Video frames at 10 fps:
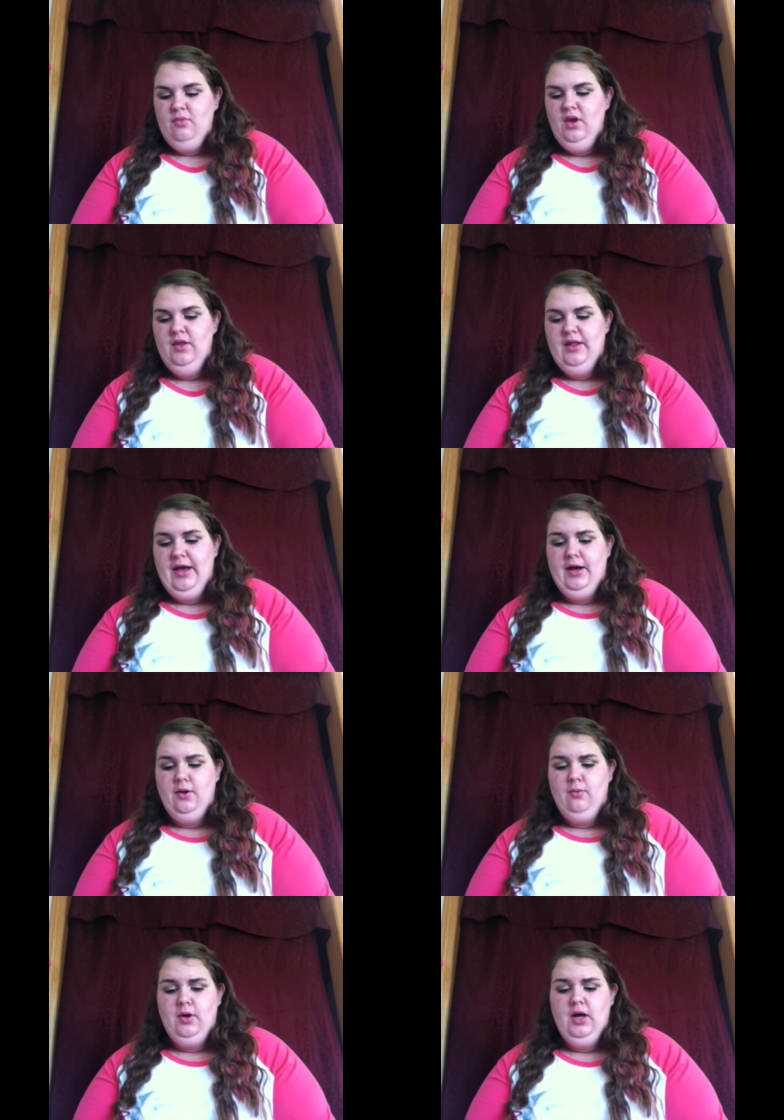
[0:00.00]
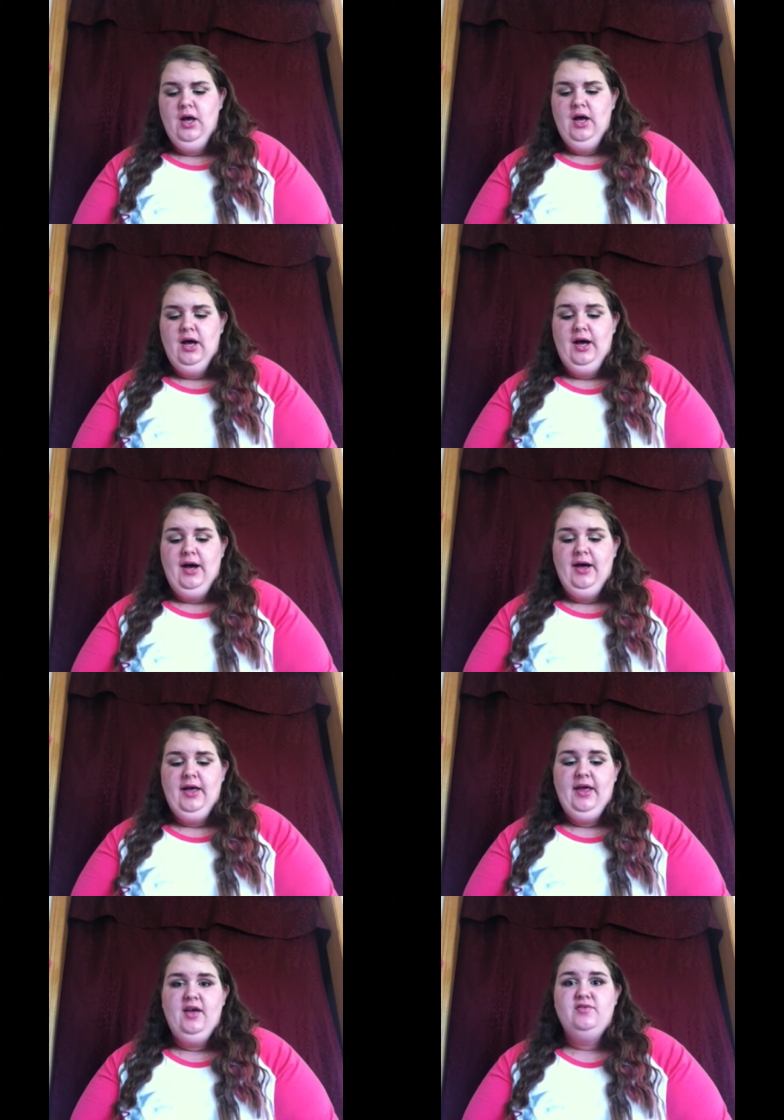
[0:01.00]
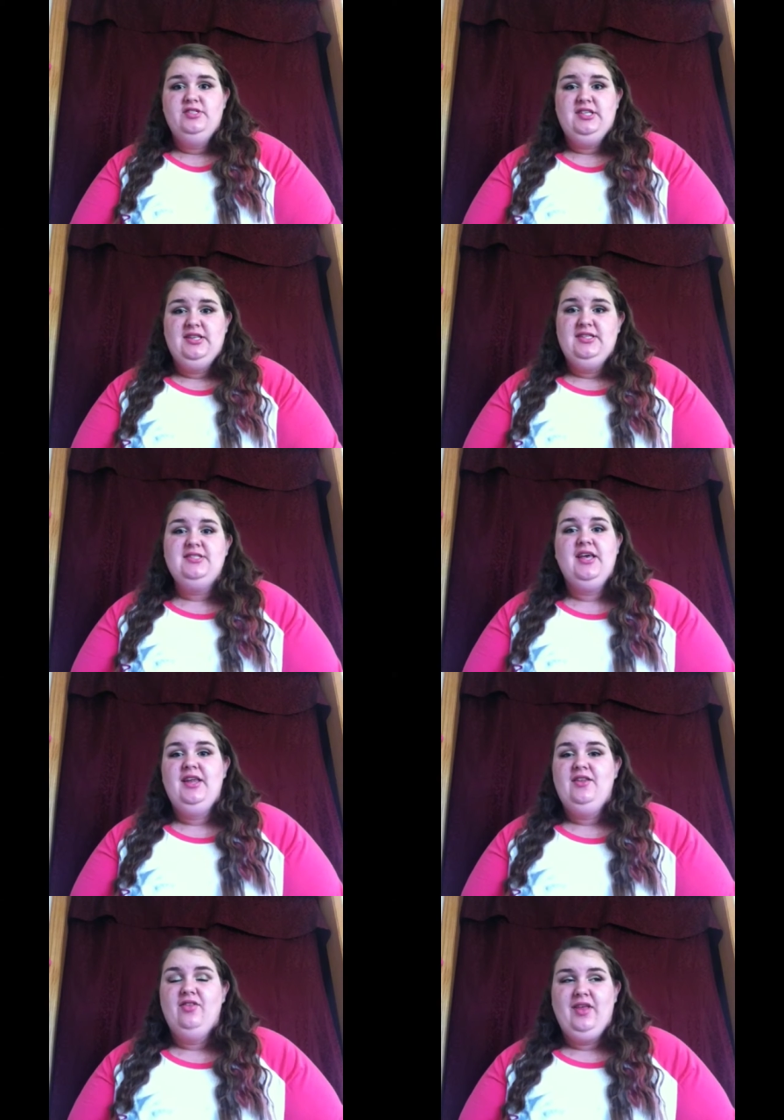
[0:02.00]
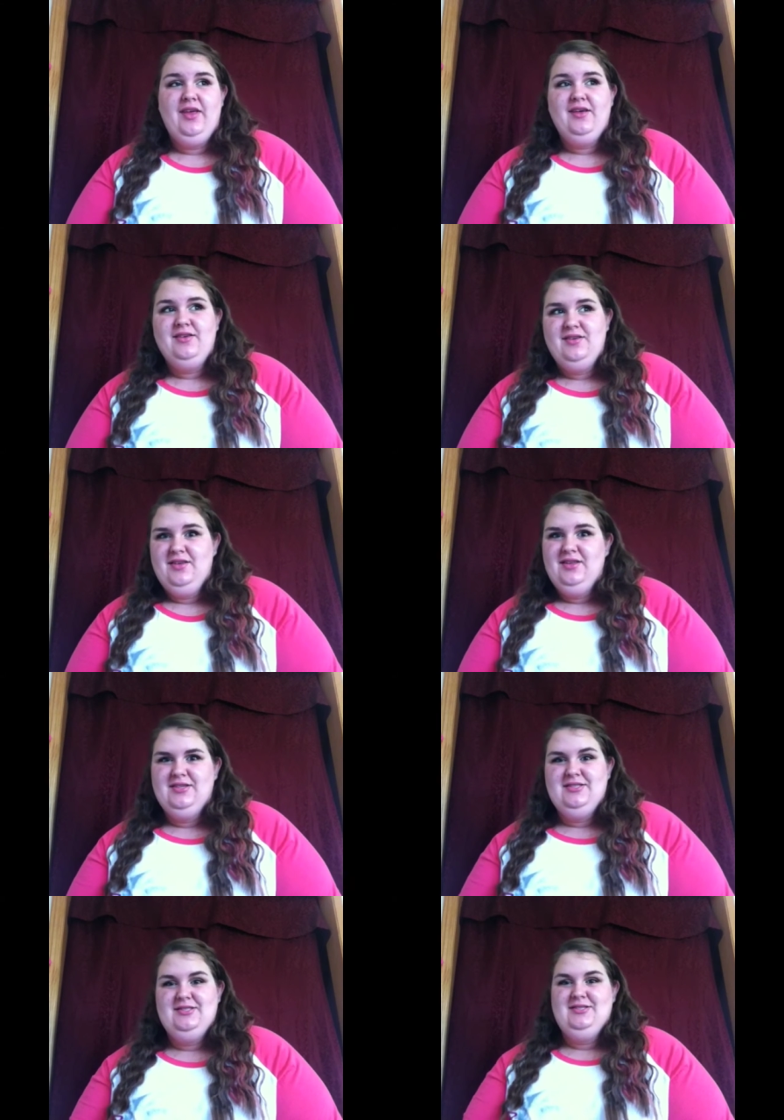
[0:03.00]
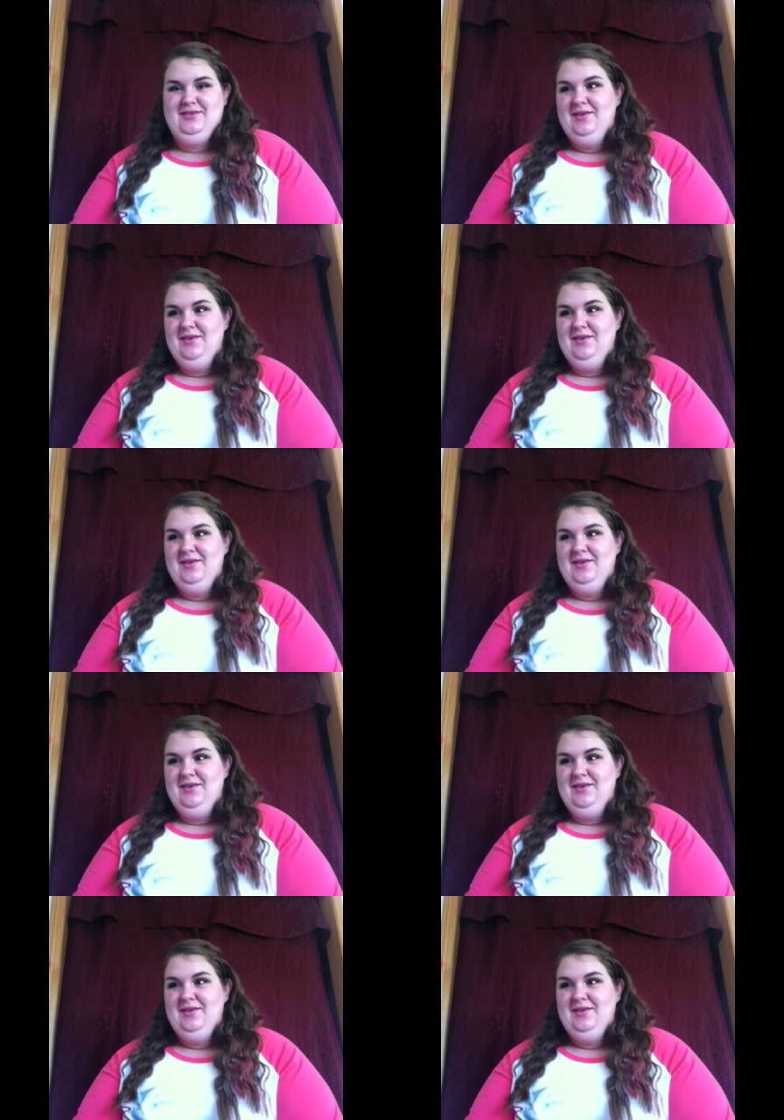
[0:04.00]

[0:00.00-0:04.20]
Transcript: Now, I haven't seen this kid in like, I think